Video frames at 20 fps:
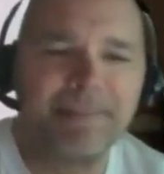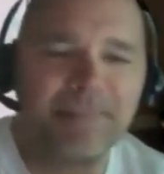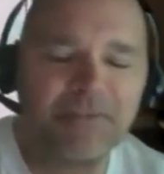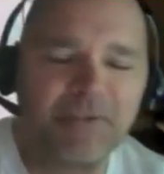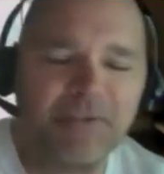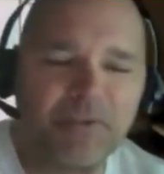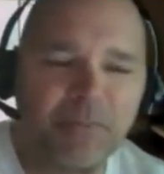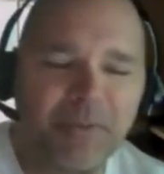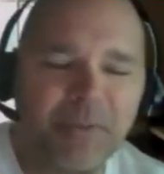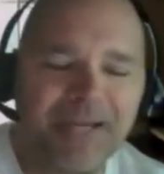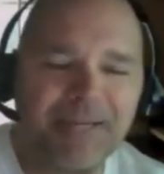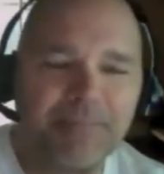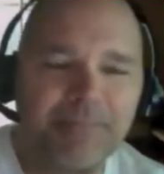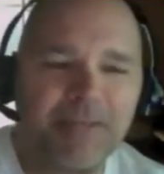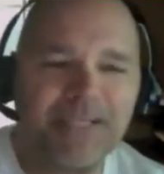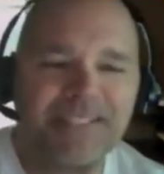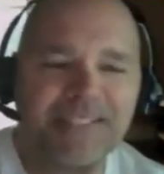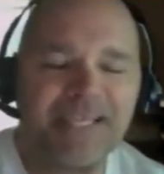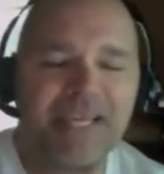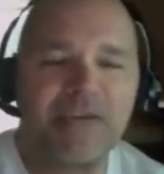you know, my,
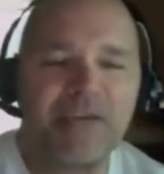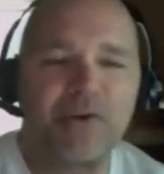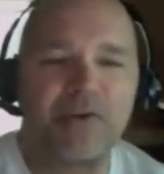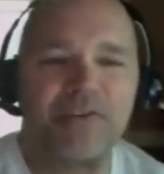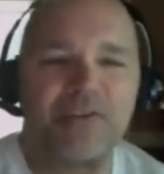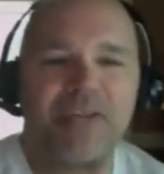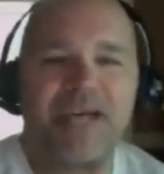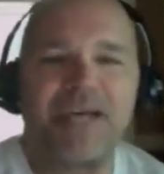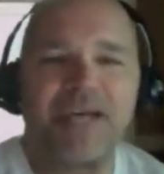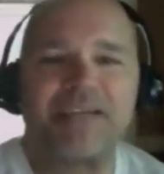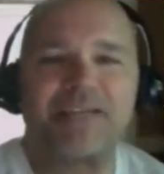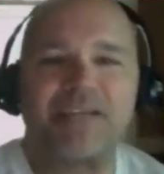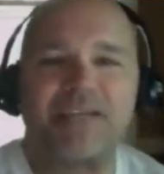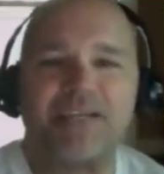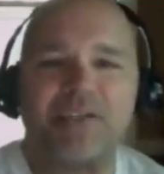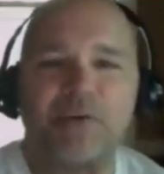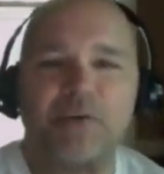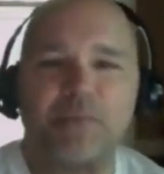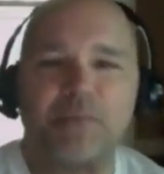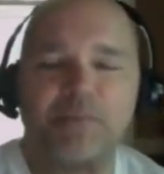my take on that,
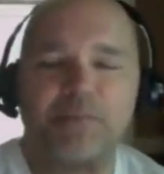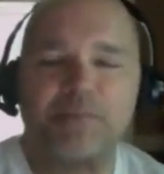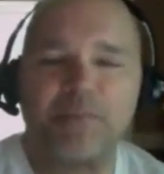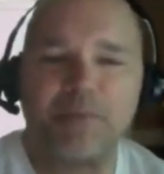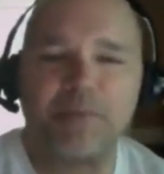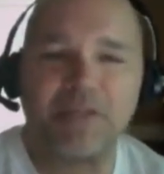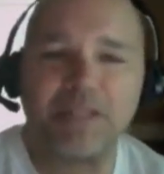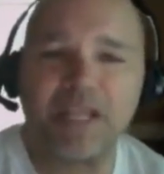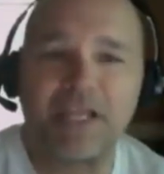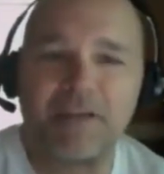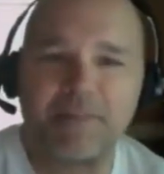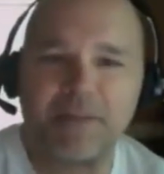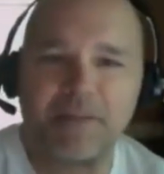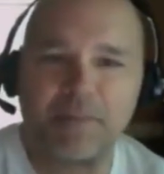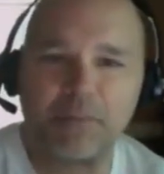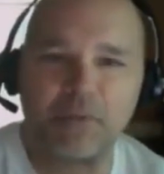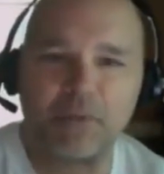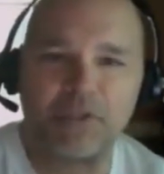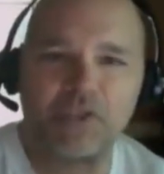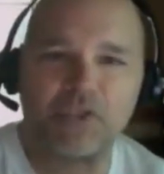I know a lot of
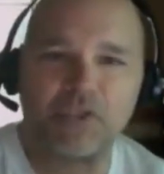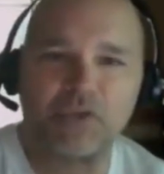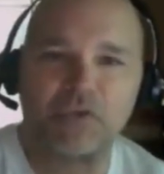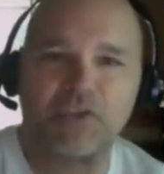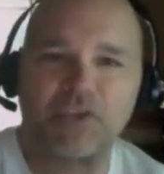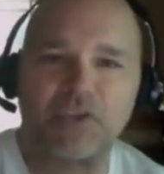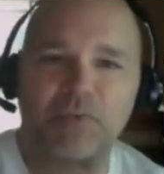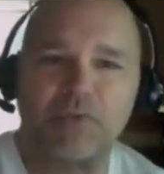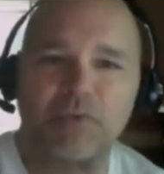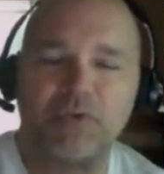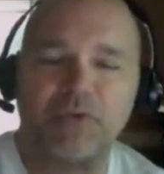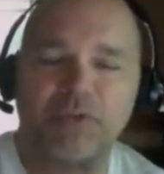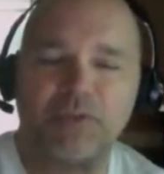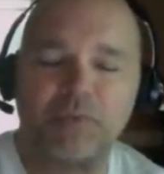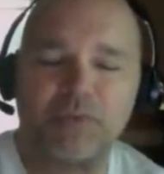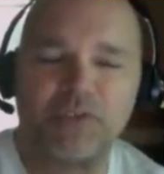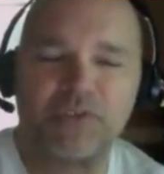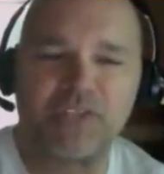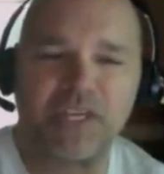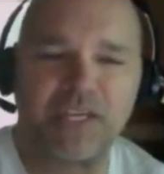people in the truth community
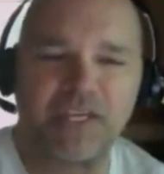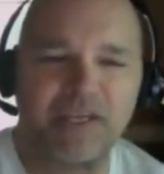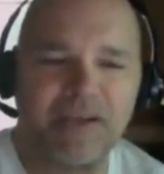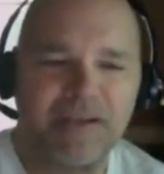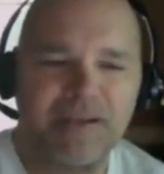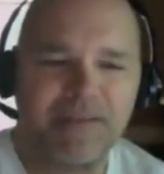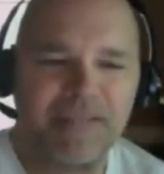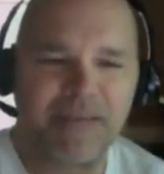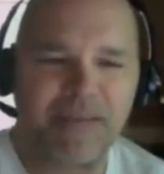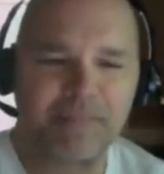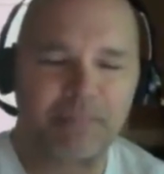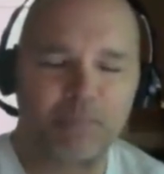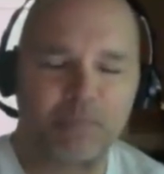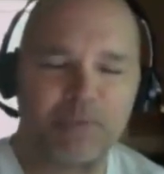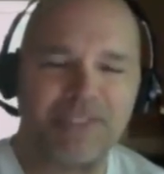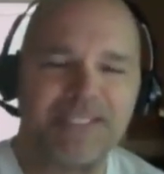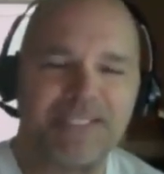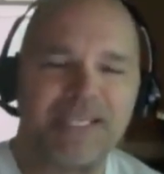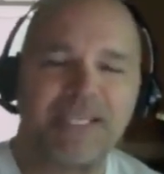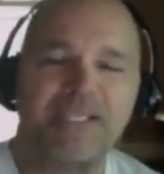will say that
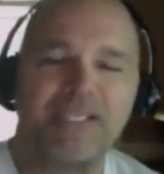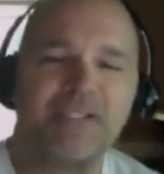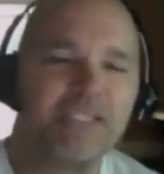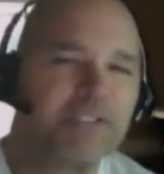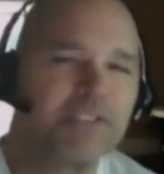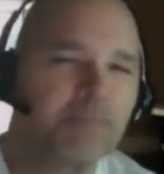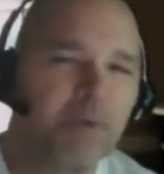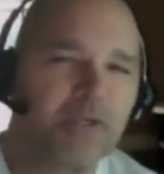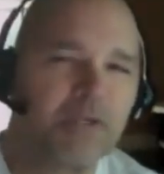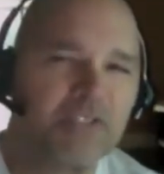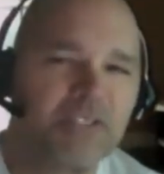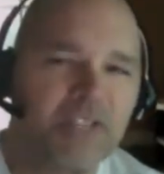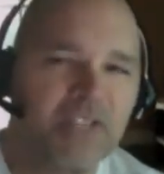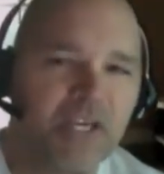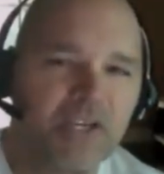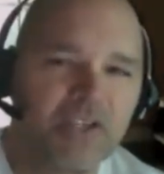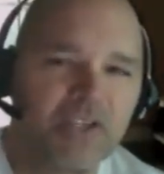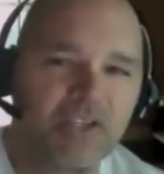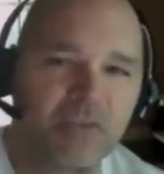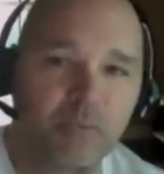ridiculous
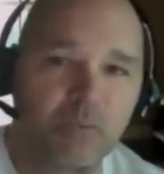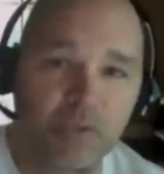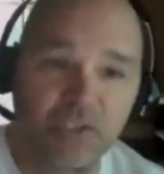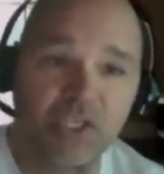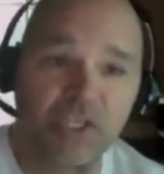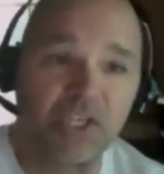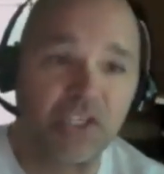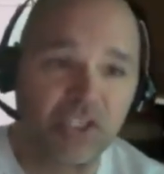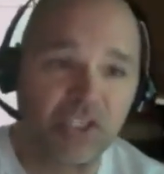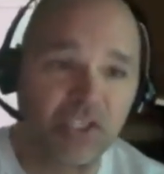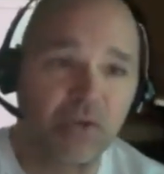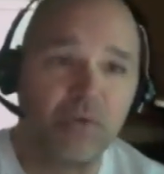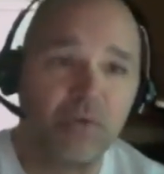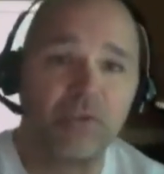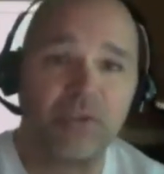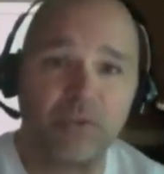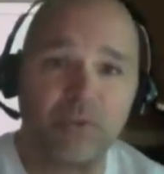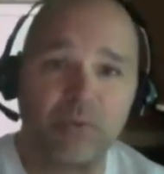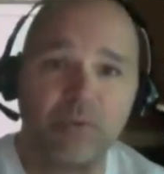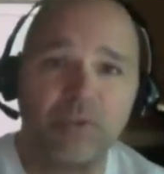presentation, which I show
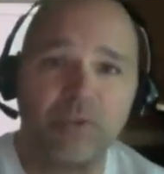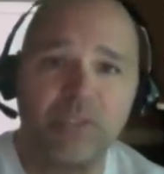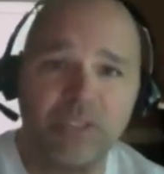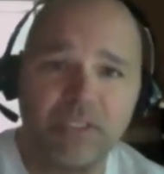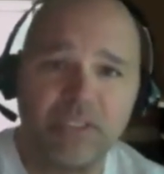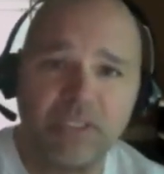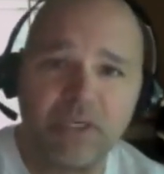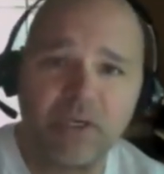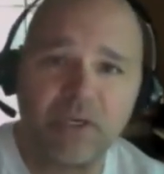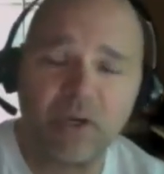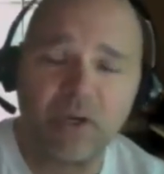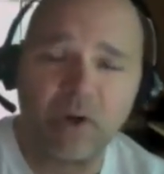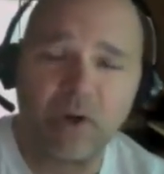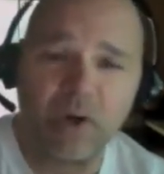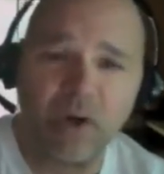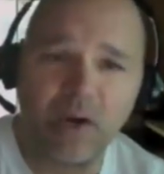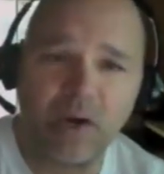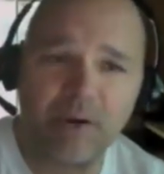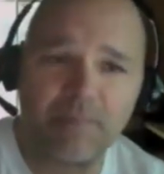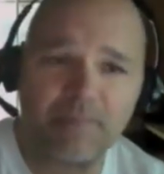you
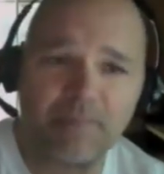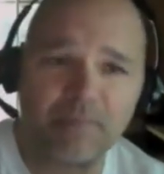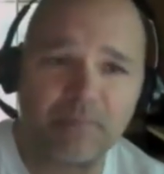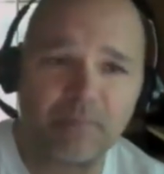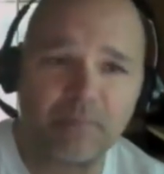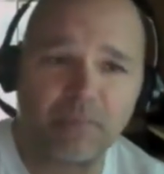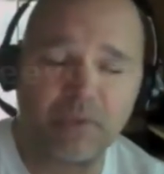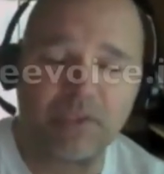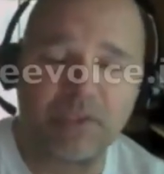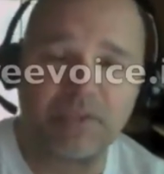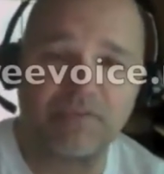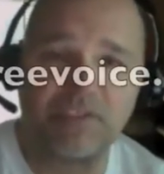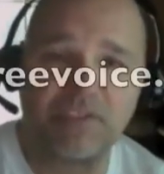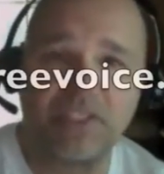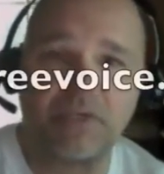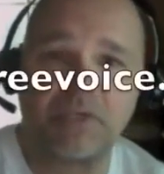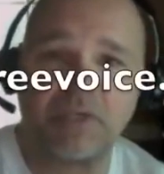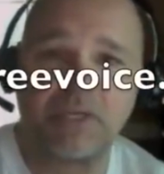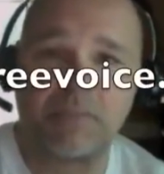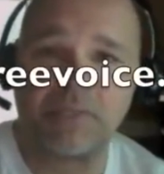um, on the
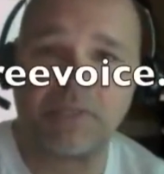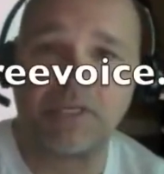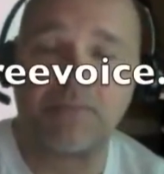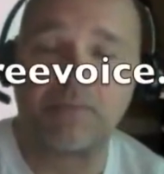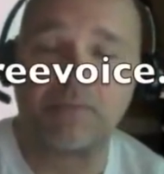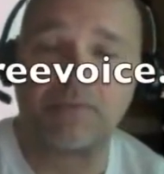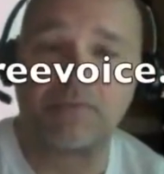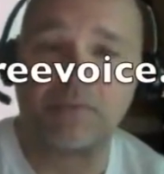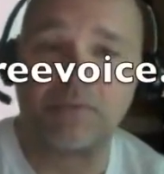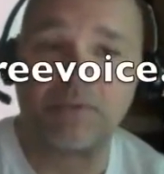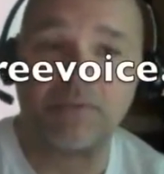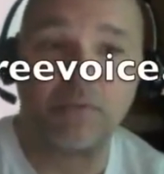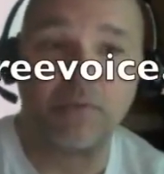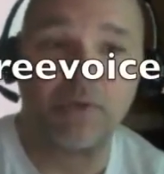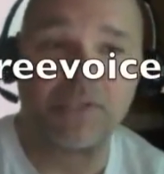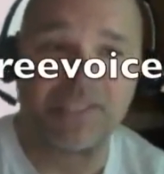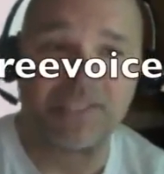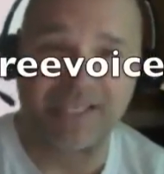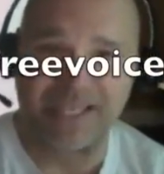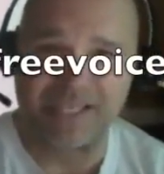video coming up on Free
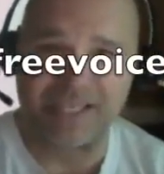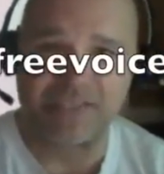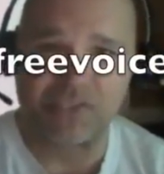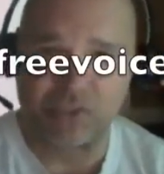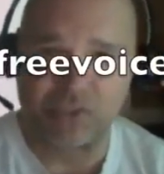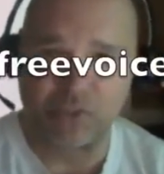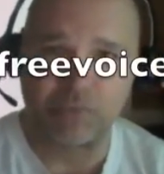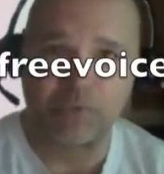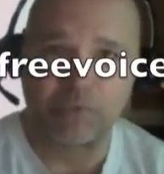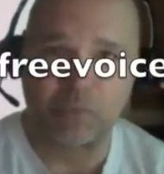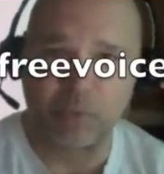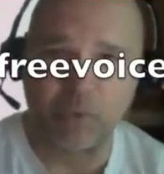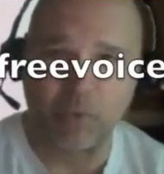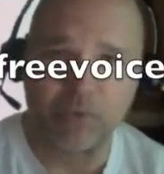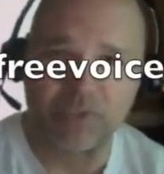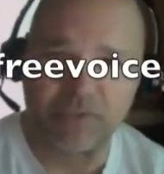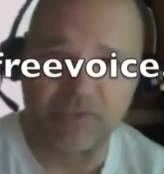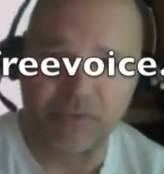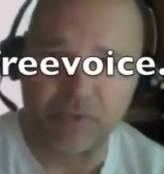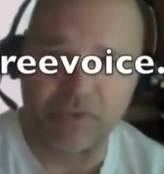Voice, and I assume the
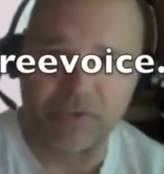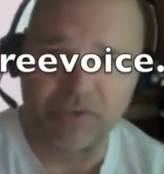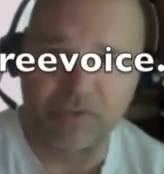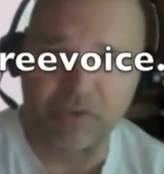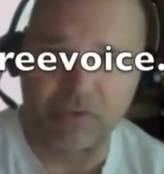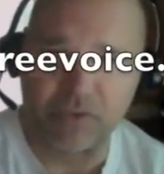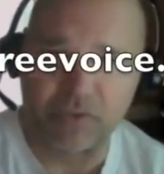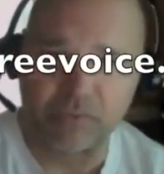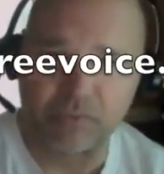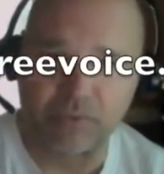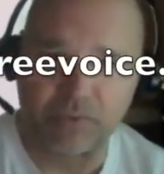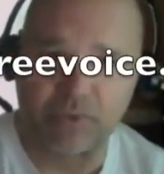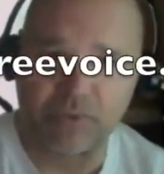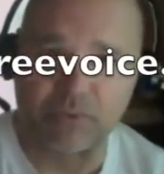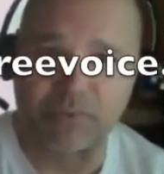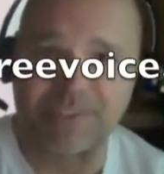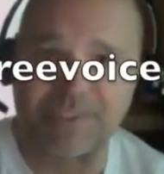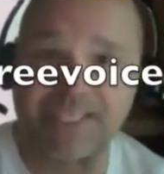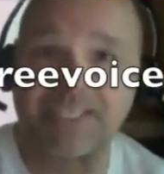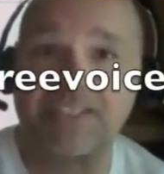roles of those those
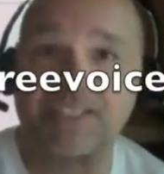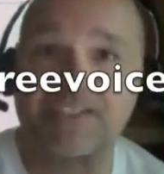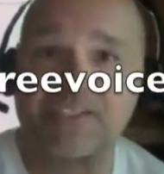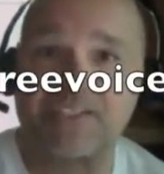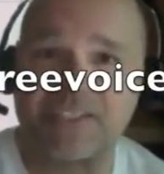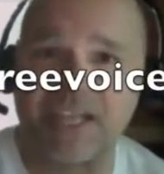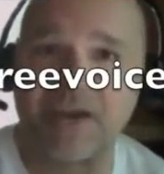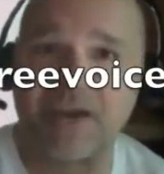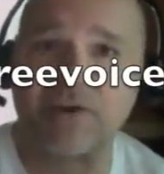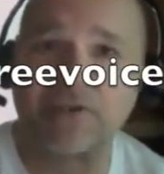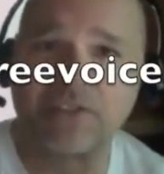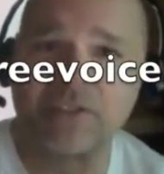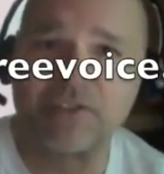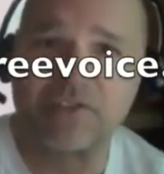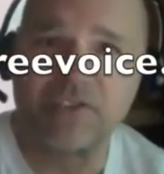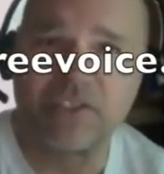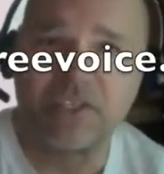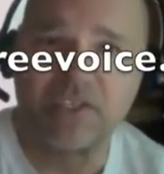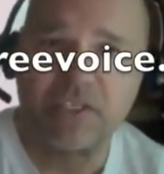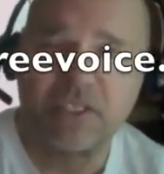those ridiculous
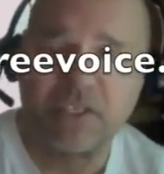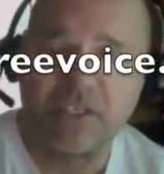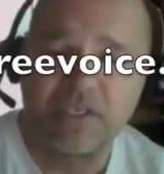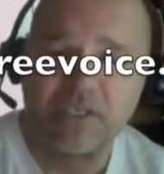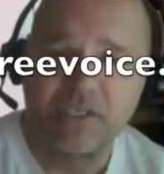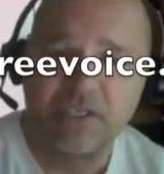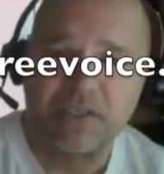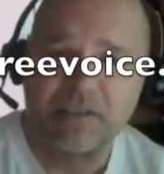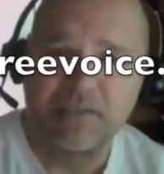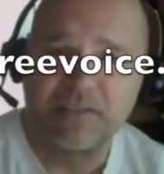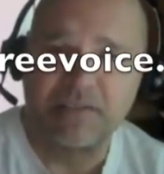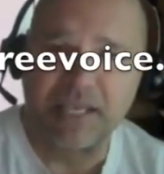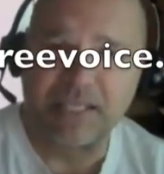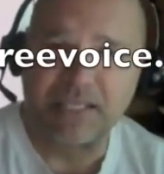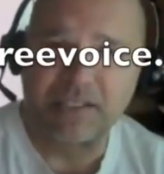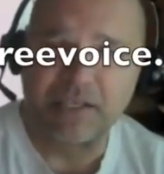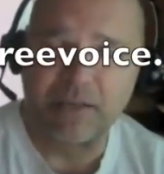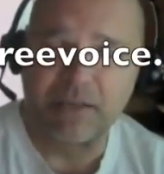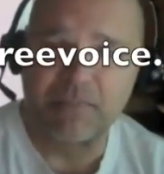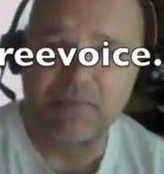characters that come